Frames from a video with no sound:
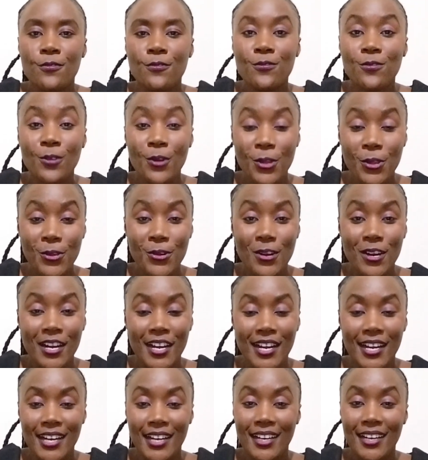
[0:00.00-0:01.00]
for
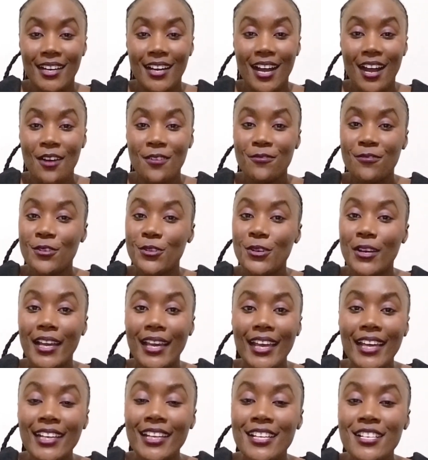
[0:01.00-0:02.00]
your
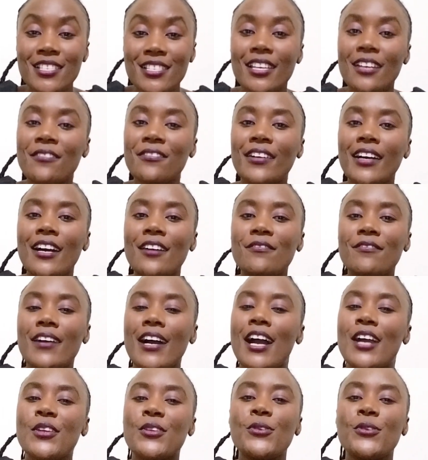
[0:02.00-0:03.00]
NHF
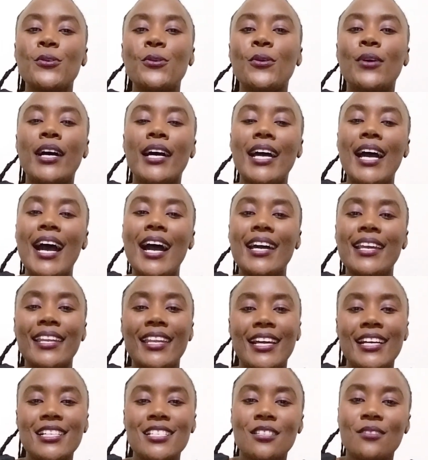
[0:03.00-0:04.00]
cover. You
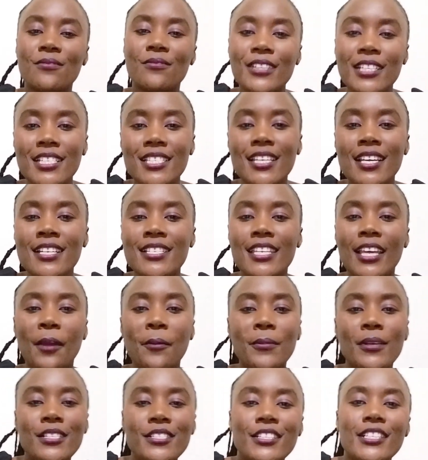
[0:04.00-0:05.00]
reactivate it
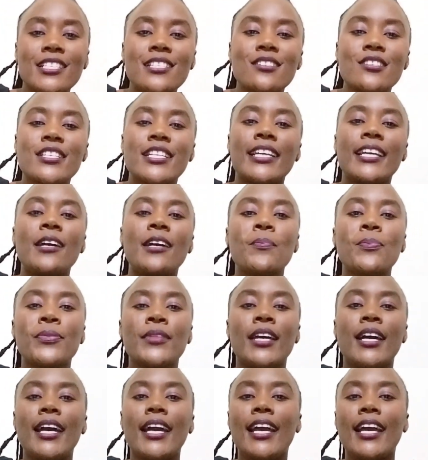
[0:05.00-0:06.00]
immediately,
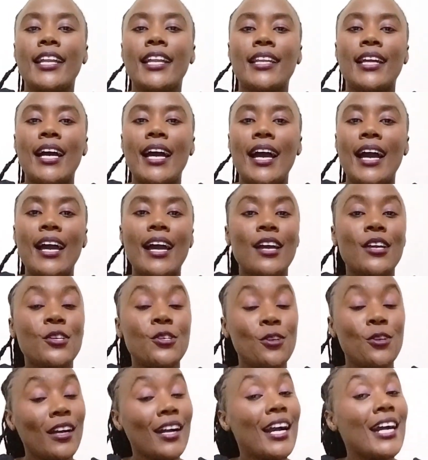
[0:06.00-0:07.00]
and
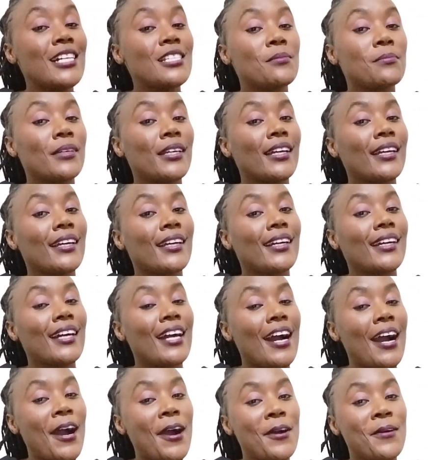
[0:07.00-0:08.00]
your card
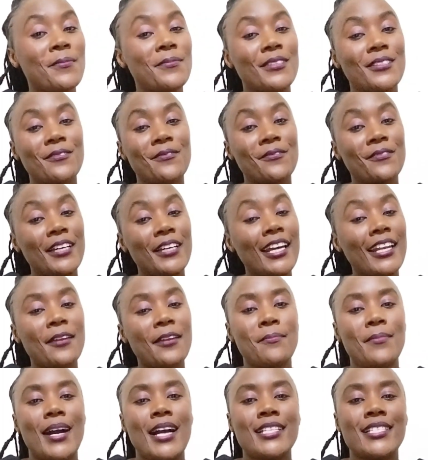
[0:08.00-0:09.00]
becomes very
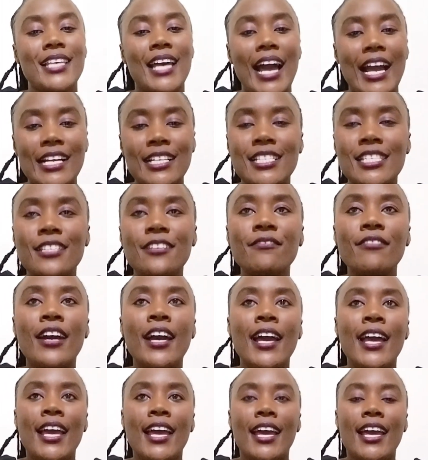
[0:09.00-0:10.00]
much active.
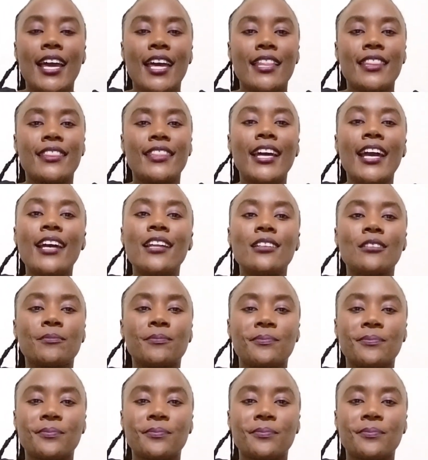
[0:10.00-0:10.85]
And then